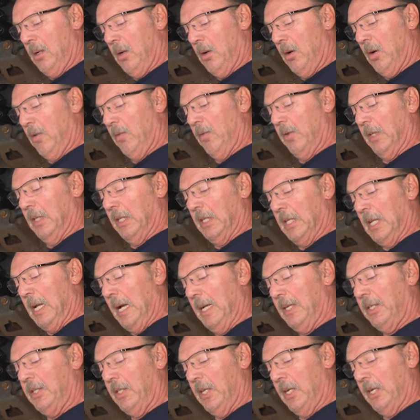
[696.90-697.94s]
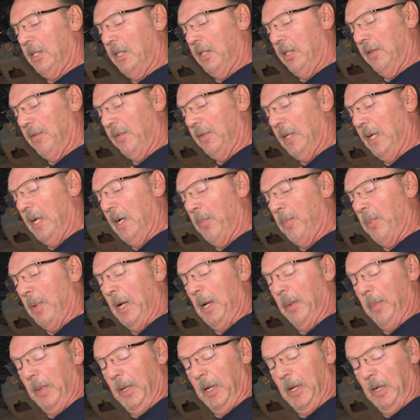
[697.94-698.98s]
over the last section of
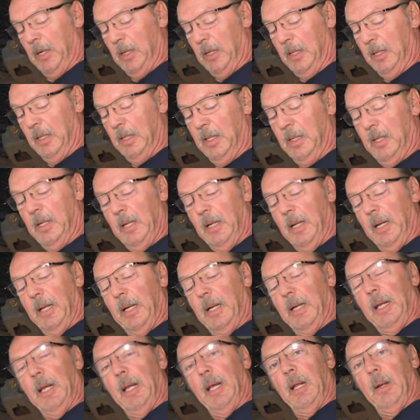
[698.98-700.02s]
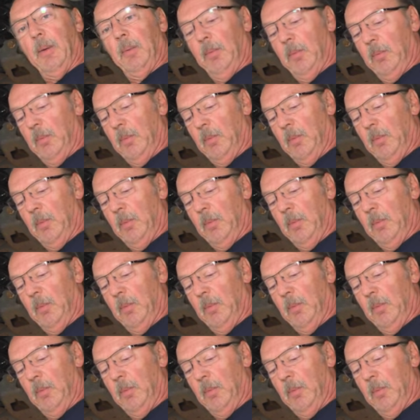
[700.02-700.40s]
tailpipe here. And again,